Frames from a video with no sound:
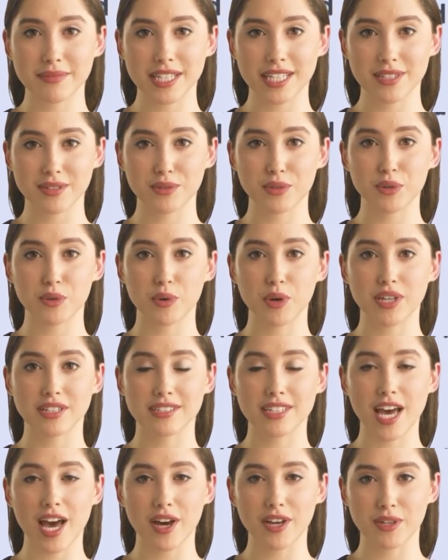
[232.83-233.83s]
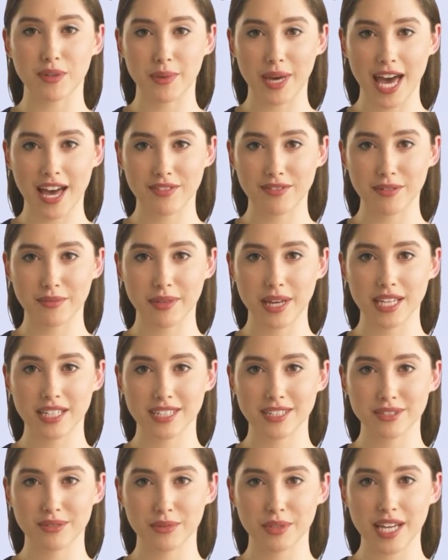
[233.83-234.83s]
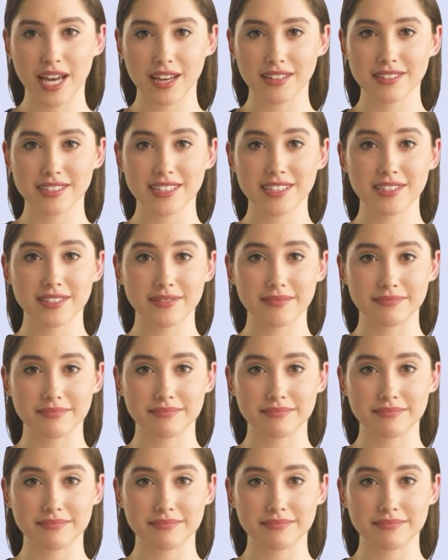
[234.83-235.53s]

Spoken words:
that you will wonder how you ever managed without it.